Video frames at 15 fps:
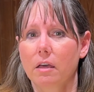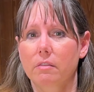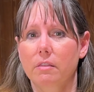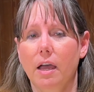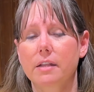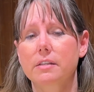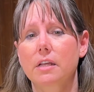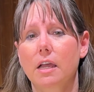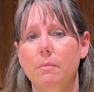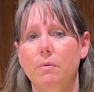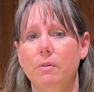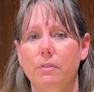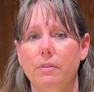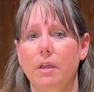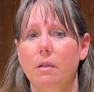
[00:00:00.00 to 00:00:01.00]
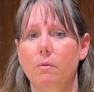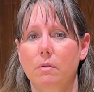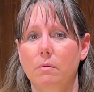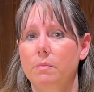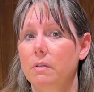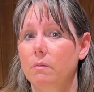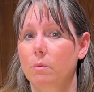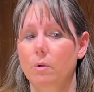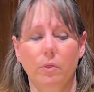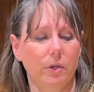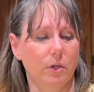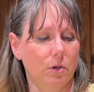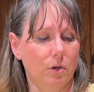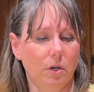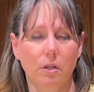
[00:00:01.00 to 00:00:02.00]
That type of thing would be
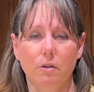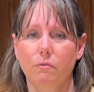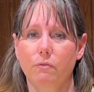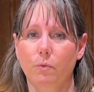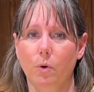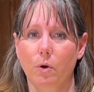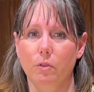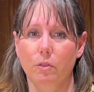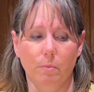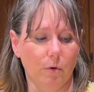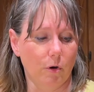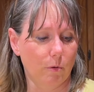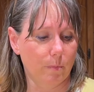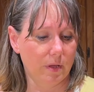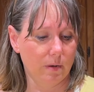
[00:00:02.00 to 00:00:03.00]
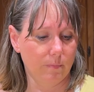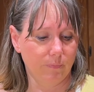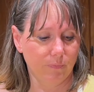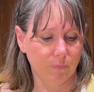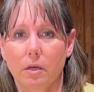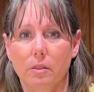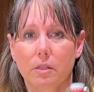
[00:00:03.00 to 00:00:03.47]
really good for the bourbon.